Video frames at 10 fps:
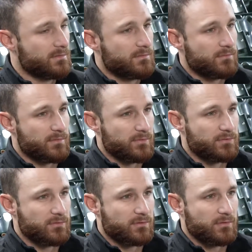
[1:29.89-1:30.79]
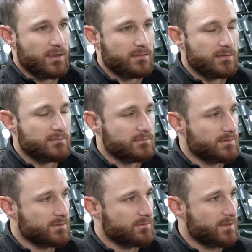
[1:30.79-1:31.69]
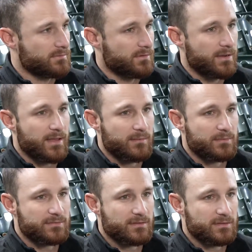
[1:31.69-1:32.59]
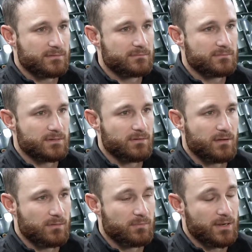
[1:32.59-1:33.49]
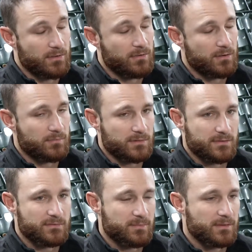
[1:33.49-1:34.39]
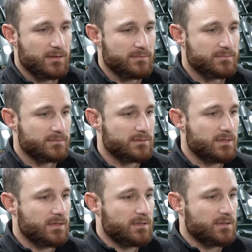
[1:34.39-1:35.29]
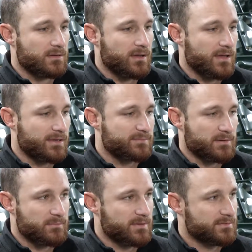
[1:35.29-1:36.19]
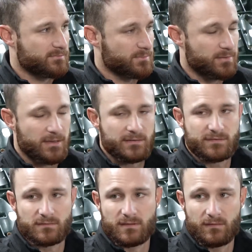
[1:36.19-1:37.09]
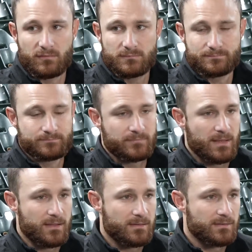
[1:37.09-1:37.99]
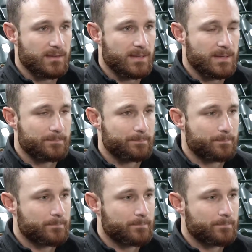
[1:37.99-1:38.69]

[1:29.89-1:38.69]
whenever you do it correctly and you create the right habits, I think you know hard. work. I know hard work does pay off. And you know I expect myself to play at a certain level. And um,